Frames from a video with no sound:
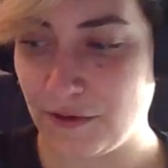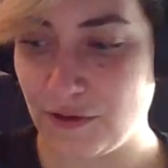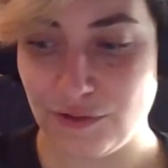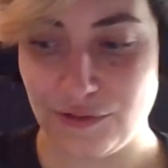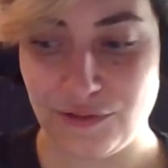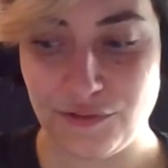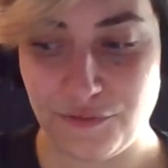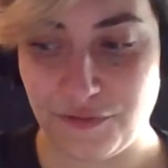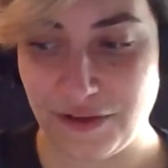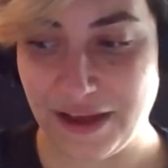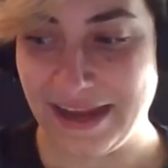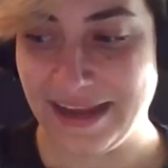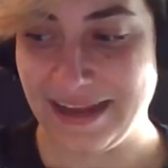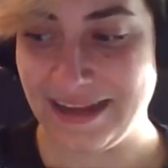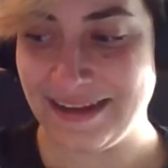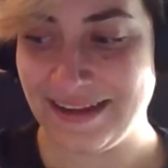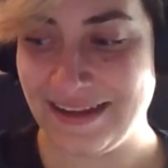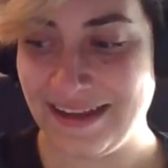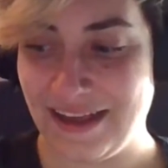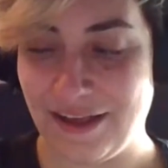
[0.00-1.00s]

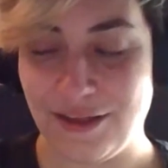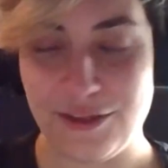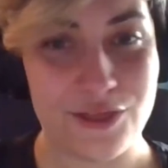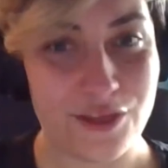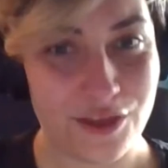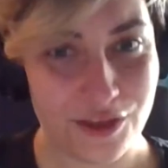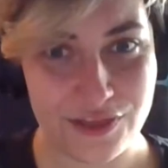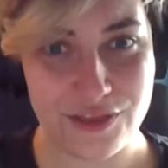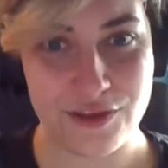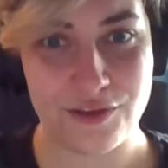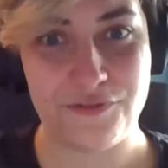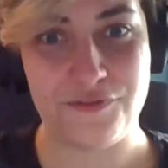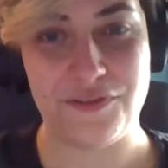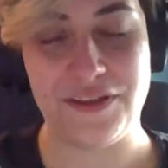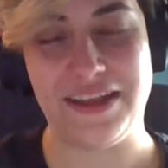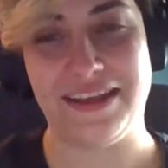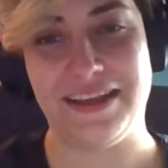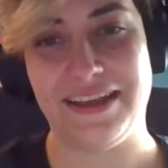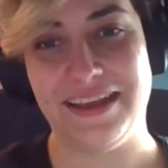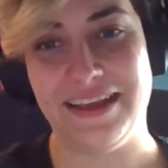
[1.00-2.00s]
convey another
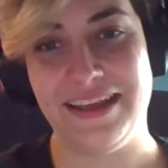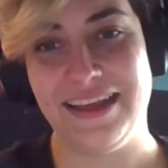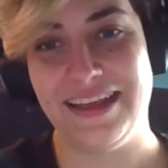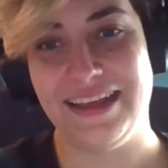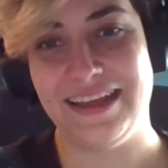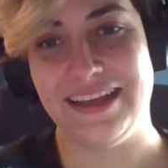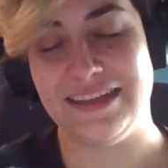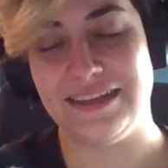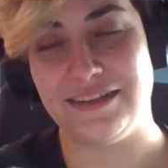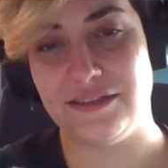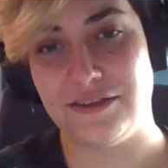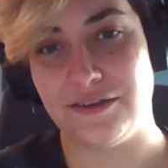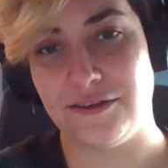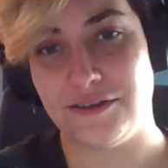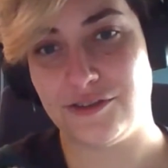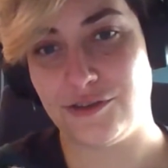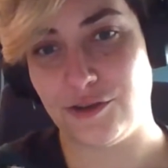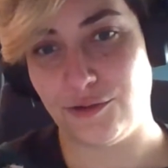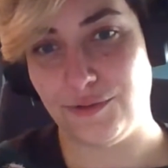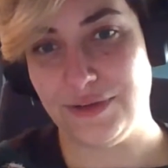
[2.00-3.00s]
thing in
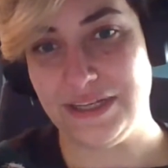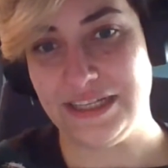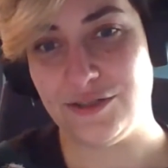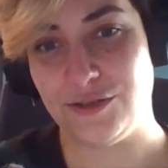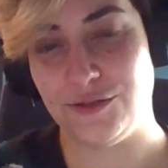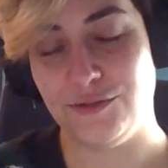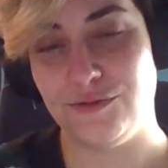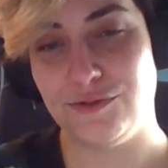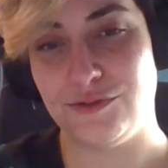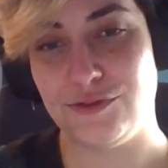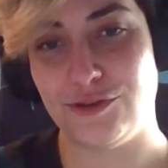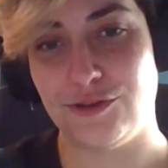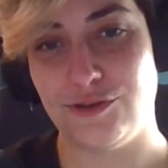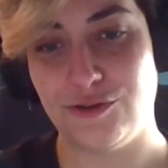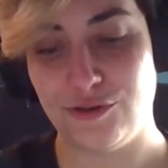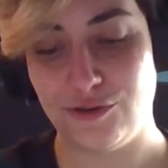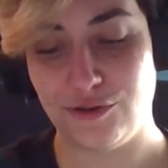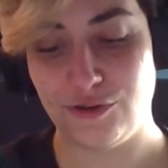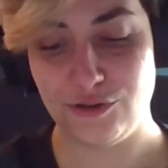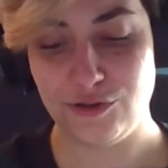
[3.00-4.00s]
the story too.
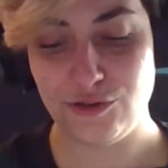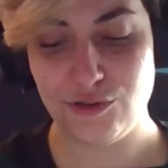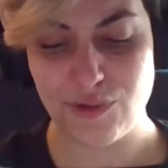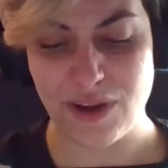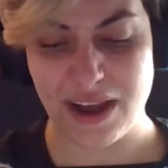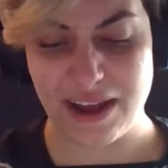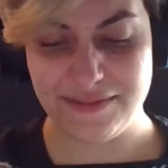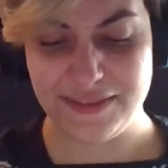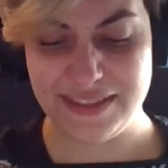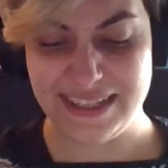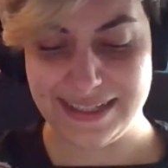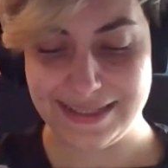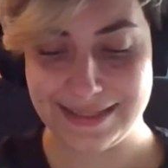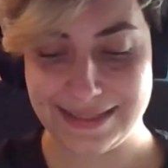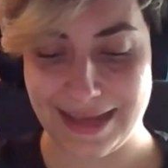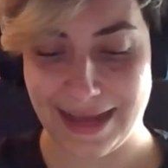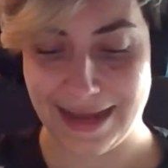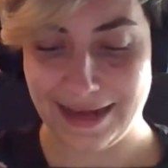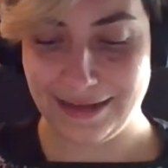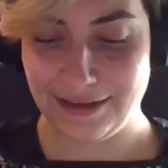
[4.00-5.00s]
So you have
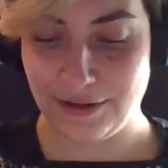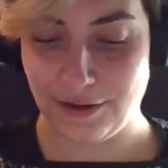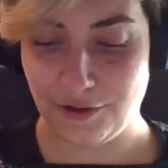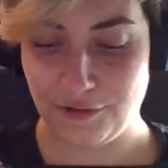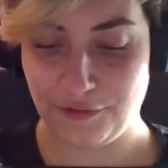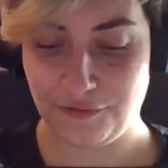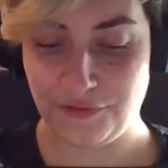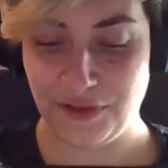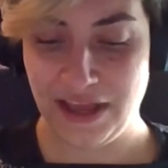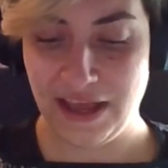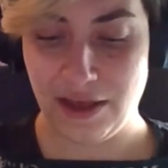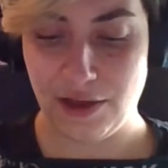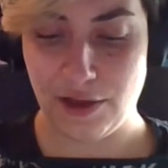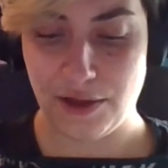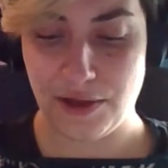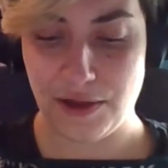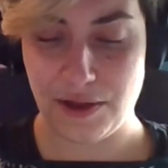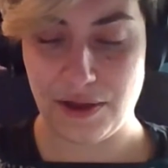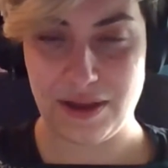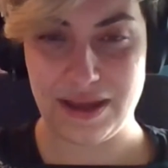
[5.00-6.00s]
this kind of
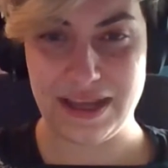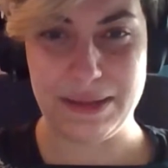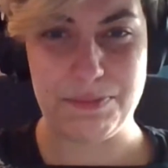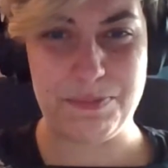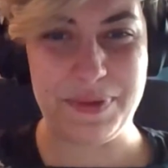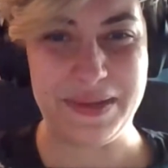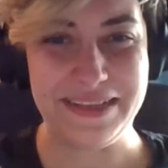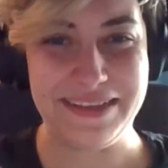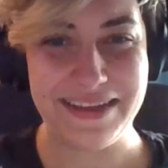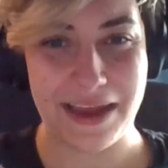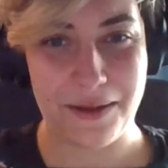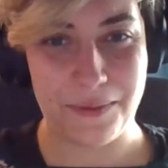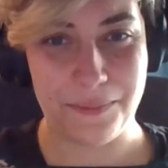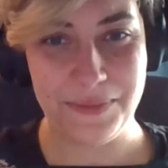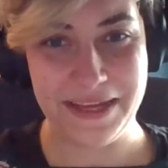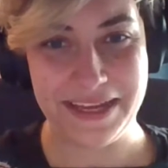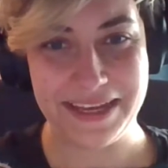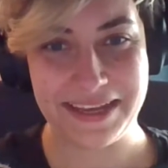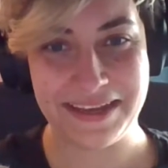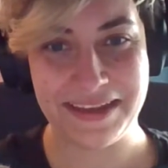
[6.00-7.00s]

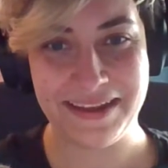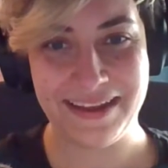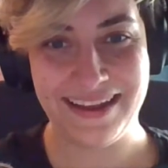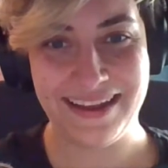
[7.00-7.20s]
epidermic